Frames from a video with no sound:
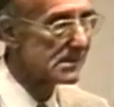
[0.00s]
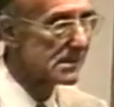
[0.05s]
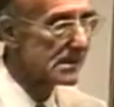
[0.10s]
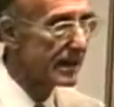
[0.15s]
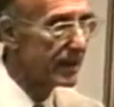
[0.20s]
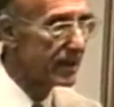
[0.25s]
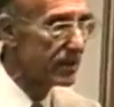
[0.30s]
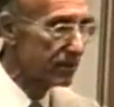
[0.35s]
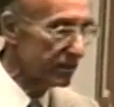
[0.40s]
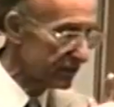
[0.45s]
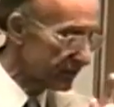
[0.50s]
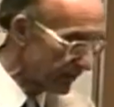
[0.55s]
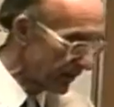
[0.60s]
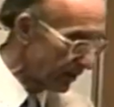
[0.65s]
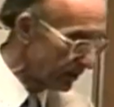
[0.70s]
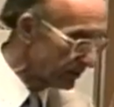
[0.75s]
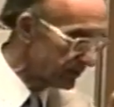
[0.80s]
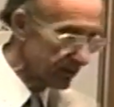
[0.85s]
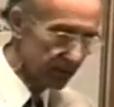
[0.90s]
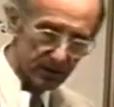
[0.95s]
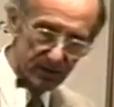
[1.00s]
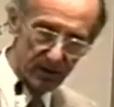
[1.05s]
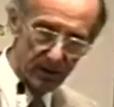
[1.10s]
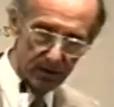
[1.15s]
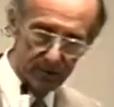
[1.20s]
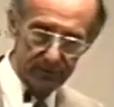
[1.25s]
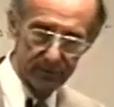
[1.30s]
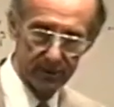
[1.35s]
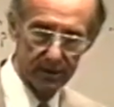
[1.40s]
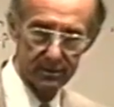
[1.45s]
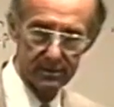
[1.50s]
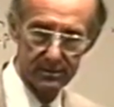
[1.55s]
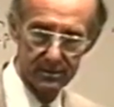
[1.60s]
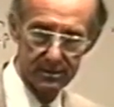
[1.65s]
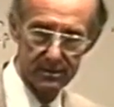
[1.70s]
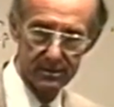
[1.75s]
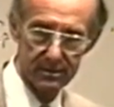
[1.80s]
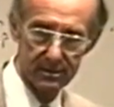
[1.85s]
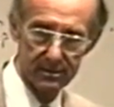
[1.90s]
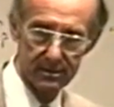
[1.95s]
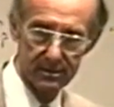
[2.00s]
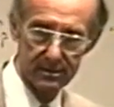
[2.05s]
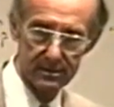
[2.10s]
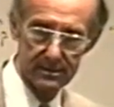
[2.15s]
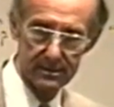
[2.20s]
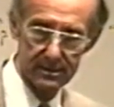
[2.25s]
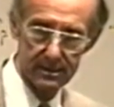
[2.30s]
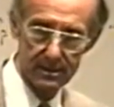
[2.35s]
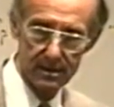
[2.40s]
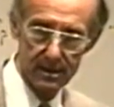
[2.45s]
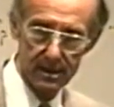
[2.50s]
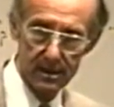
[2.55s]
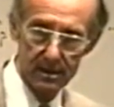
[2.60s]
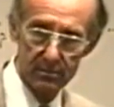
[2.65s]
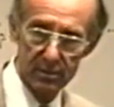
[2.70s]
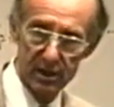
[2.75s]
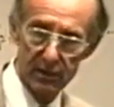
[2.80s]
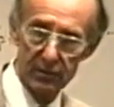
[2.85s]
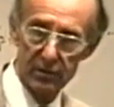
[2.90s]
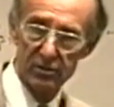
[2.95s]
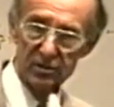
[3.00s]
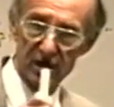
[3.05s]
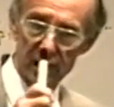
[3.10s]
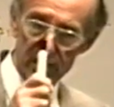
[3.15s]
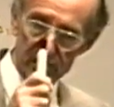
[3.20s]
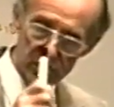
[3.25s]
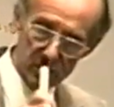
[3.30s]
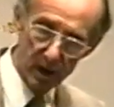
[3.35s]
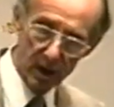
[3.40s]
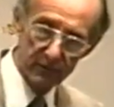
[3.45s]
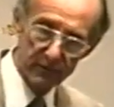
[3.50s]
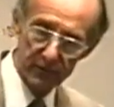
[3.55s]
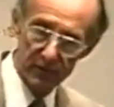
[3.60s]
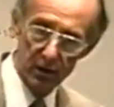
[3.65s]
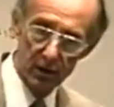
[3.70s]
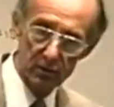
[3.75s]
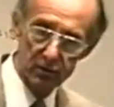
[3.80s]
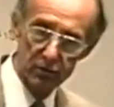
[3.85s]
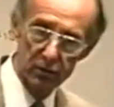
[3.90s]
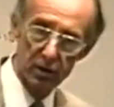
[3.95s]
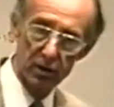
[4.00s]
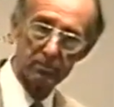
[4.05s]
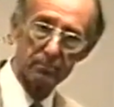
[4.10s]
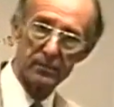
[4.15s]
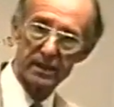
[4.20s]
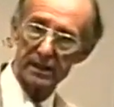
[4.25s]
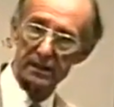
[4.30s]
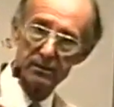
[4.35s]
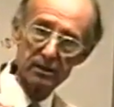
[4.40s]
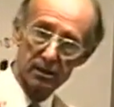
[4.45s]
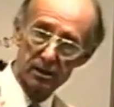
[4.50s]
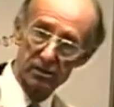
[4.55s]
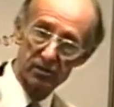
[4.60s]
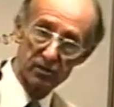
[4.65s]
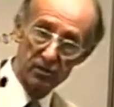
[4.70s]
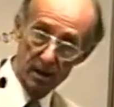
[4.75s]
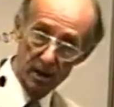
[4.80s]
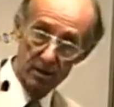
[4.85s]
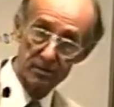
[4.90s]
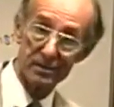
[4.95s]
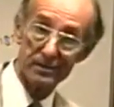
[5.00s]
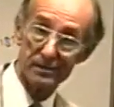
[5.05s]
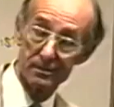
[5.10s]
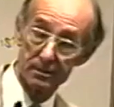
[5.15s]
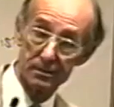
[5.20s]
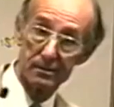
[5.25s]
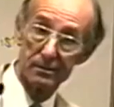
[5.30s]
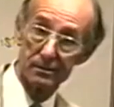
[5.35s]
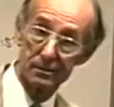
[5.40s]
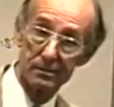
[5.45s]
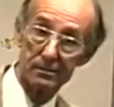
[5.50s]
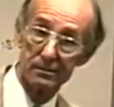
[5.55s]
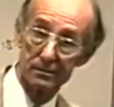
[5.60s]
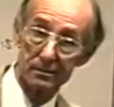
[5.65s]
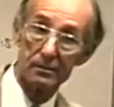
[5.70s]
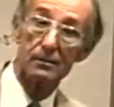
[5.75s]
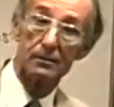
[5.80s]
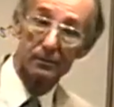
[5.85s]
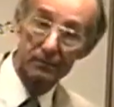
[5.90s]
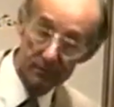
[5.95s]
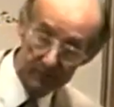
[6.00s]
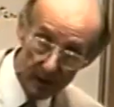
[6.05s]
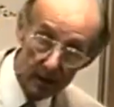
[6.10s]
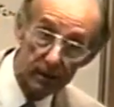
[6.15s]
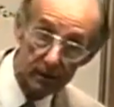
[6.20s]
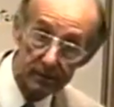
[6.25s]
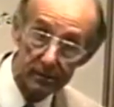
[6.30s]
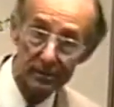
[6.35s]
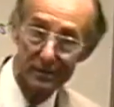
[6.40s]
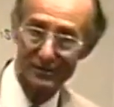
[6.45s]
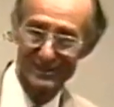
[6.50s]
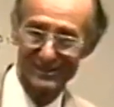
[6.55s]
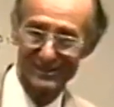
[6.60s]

Either it's false or it's not false. You see. But if you say it's not false, you don't mean that it's not false.